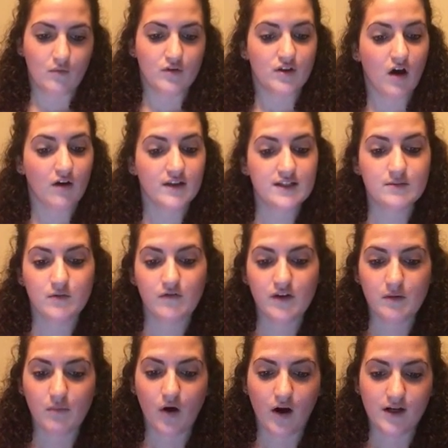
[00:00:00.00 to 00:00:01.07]
With all these
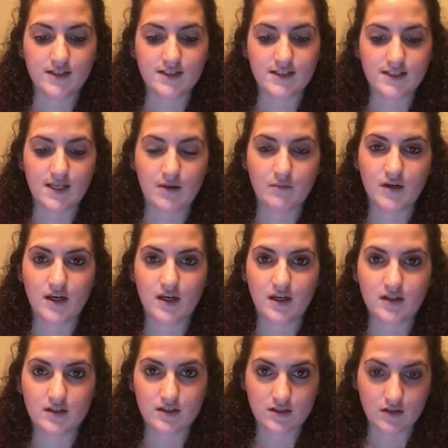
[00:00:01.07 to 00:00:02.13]
moving parts, this can
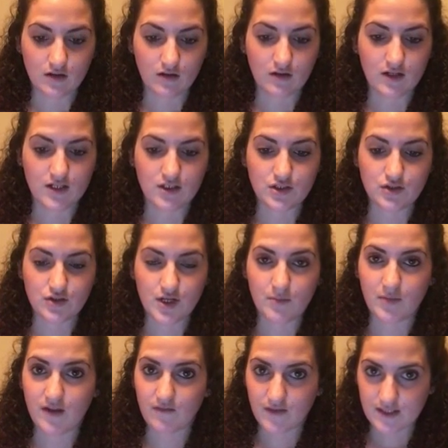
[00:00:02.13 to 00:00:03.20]
be still
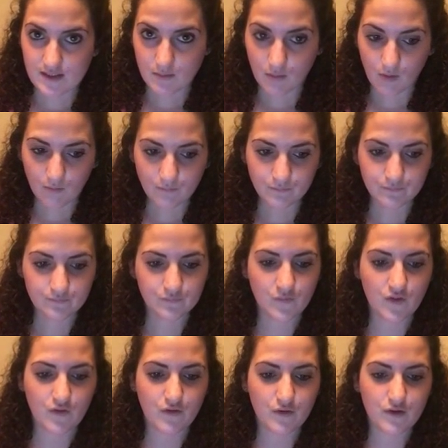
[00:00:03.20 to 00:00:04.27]
extremely feasible.
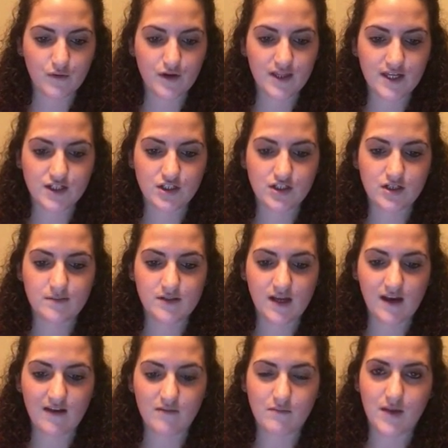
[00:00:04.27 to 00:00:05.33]
Through the relationships I
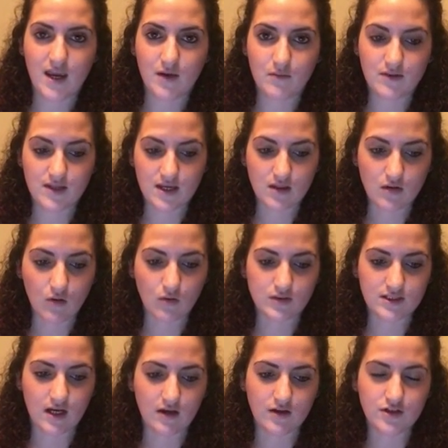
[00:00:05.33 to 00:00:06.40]
have made within the
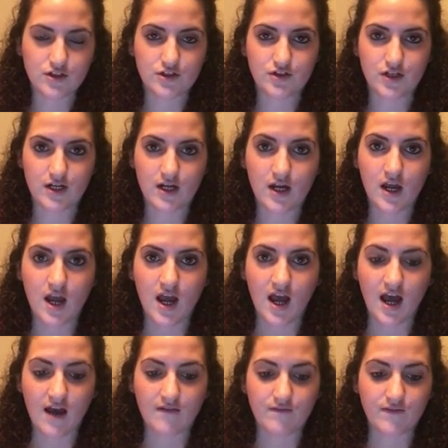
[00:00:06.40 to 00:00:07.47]
hotel industry,
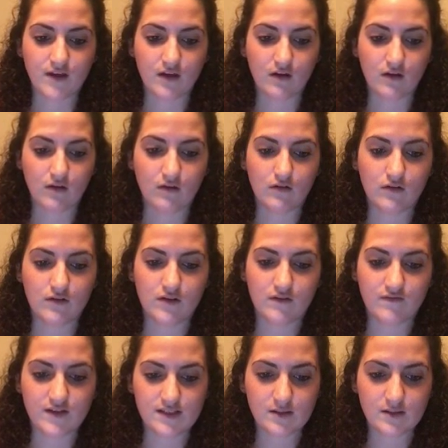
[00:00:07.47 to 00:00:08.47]
I feel the